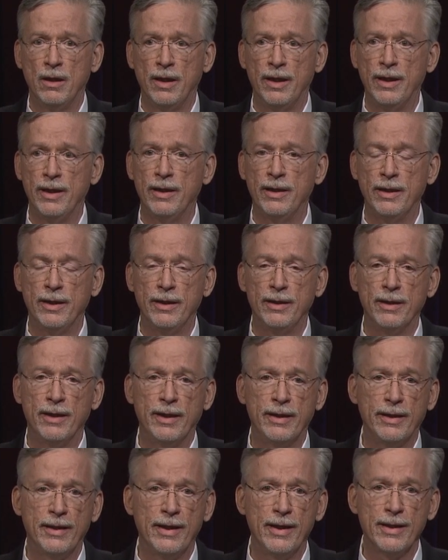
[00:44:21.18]
And, and
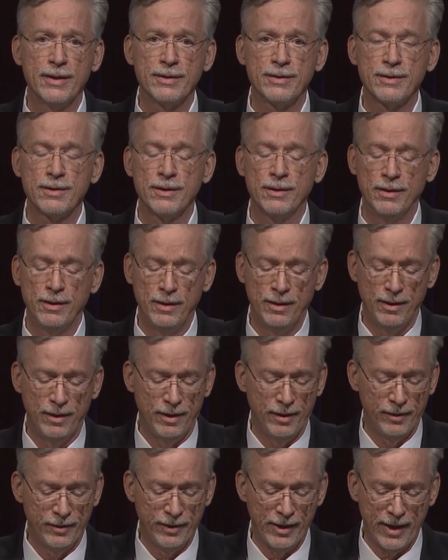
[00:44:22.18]
I guess
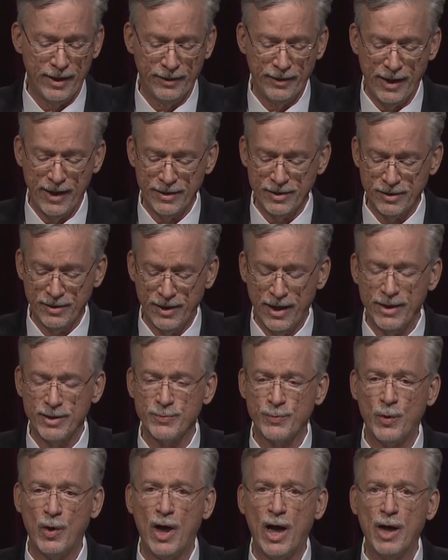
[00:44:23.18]
that's uh, that, that's that's
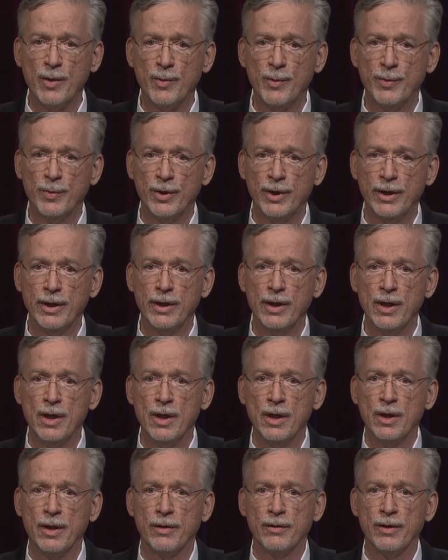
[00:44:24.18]
probably that's
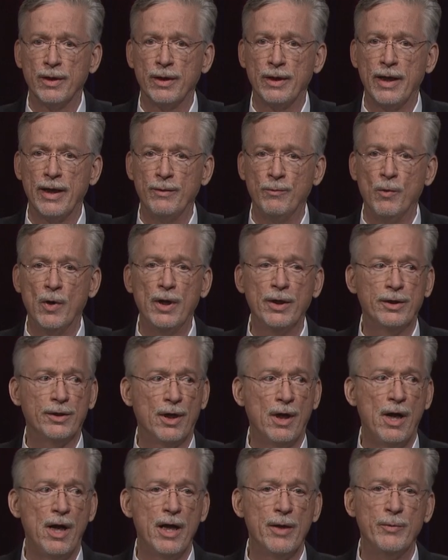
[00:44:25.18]
slanderous, Tim. you know that's not
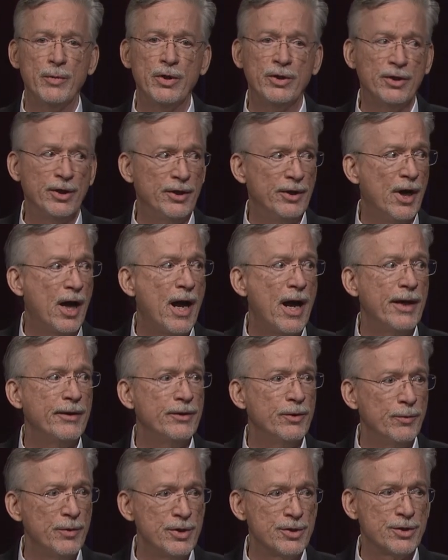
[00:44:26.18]
true. At one time, you denied
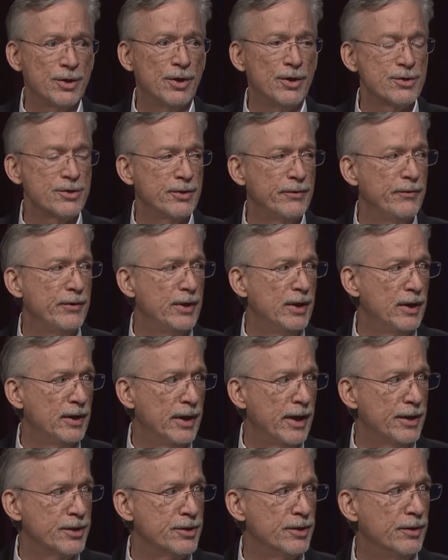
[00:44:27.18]
the results of the
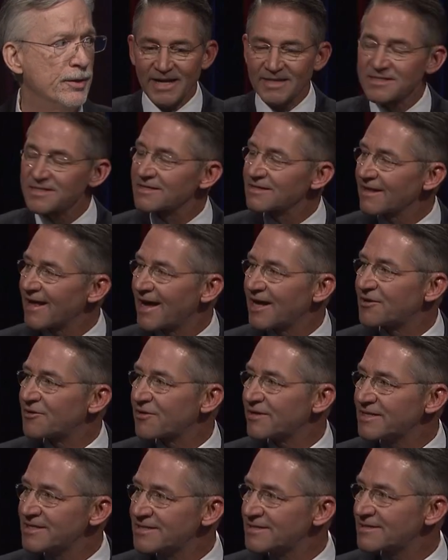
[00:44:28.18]
election. Tim, that's, that's
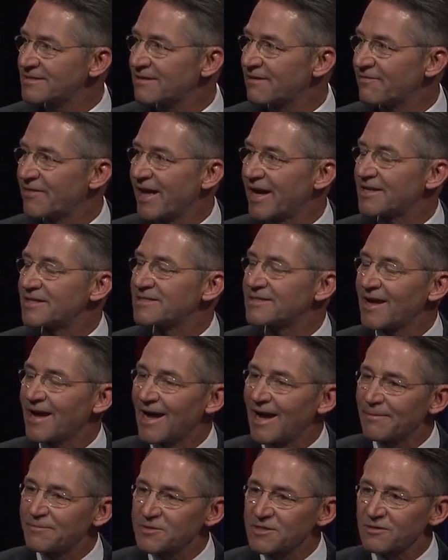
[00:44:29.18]
slanderous. Not, that it, is it,
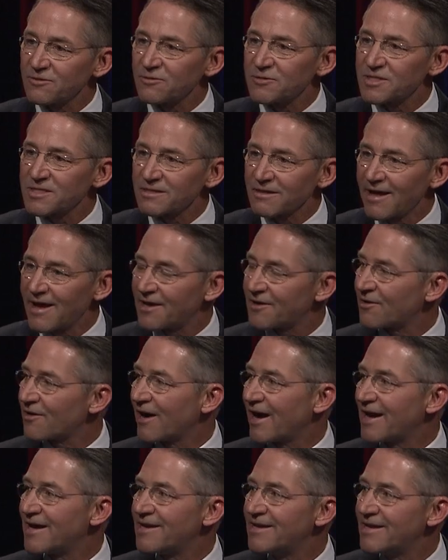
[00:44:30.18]
absolute it, slander.
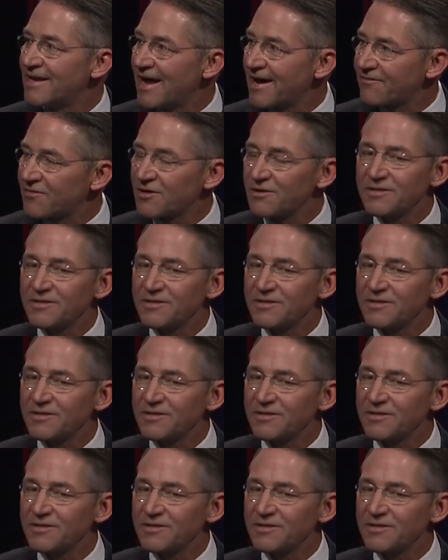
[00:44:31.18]
I never